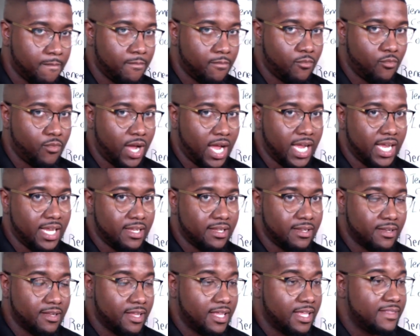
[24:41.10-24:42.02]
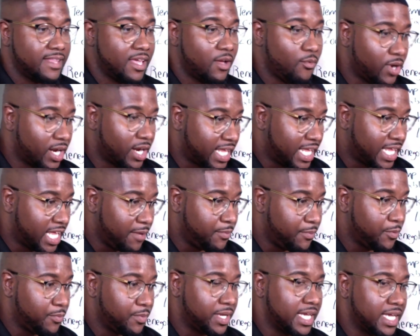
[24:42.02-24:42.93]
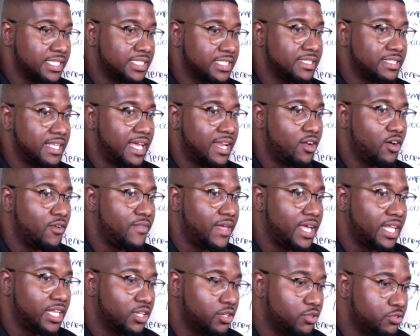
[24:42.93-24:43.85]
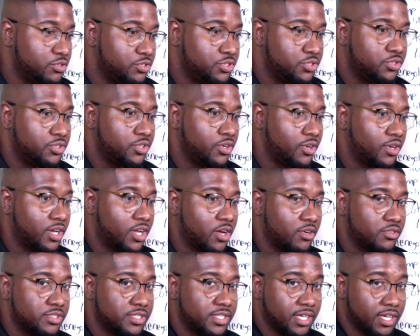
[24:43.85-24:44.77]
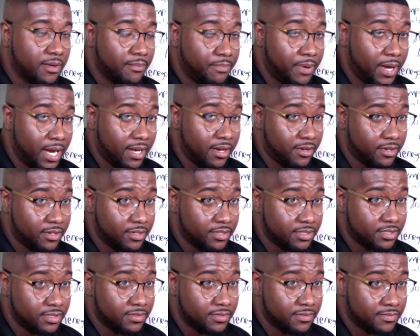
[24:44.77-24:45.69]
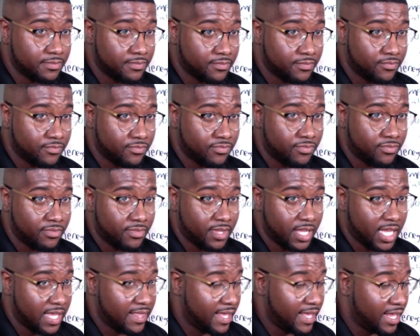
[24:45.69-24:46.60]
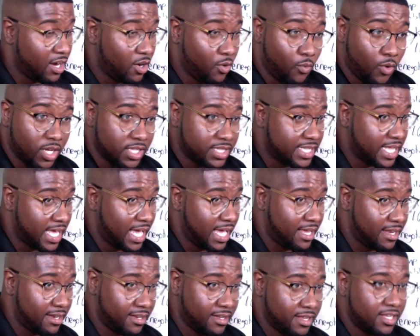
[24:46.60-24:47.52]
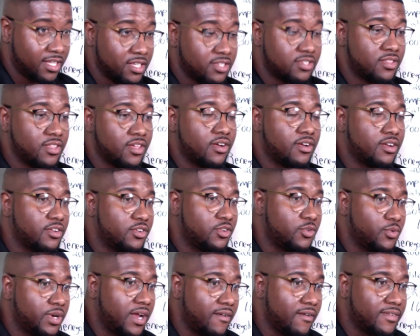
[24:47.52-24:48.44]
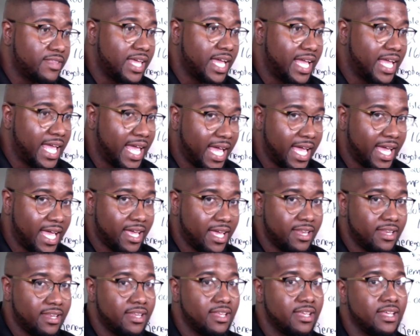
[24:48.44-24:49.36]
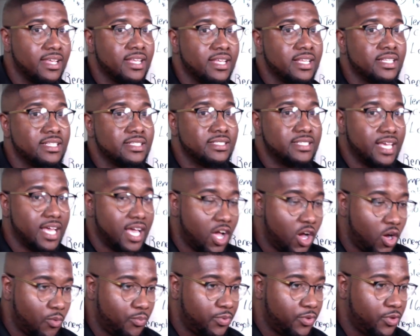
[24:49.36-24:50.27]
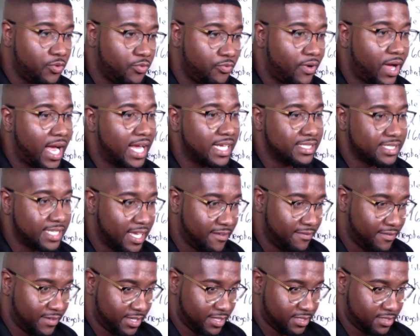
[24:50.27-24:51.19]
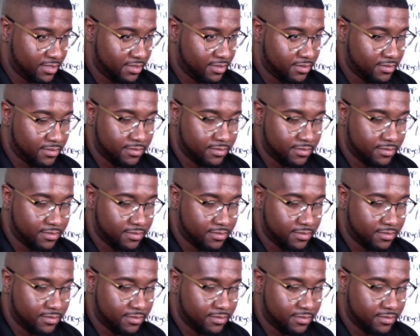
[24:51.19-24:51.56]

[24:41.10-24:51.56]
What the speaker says: right? They want to keep you because they know if they lose you, you're going to go to their competitors, and they don't want that. So they're going to do whatever they can to help you find savings.